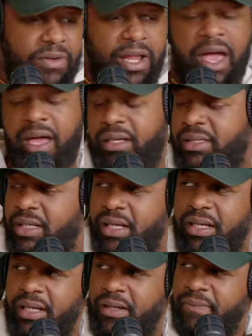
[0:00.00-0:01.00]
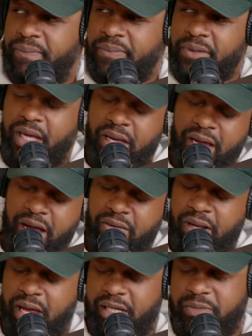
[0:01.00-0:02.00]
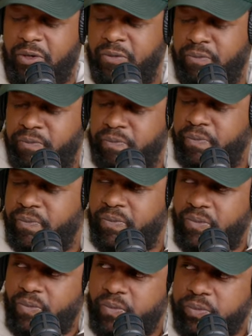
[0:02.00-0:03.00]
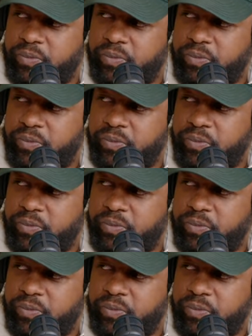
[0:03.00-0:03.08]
relax. That's my only issue with Indianapolis, like, police is just